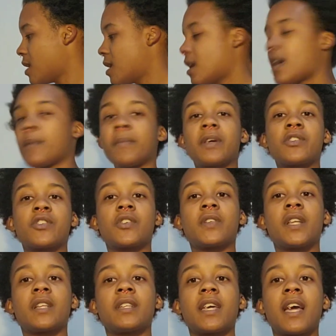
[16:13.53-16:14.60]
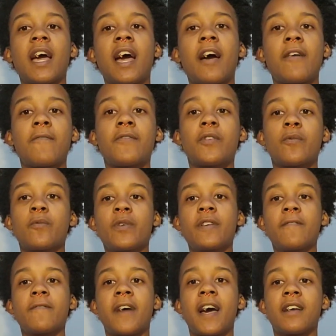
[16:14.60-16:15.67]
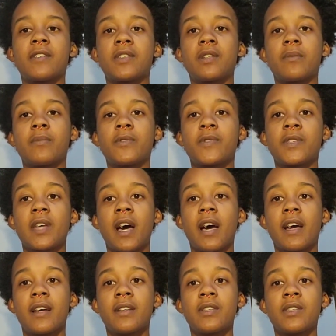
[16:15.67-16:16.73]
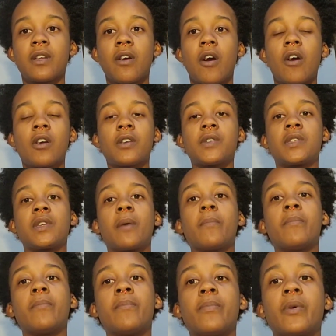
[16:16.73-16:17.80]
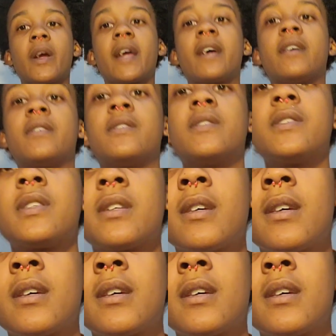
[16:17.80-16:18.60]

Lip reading: And make sure that they have the refastenable sides. There are some brands.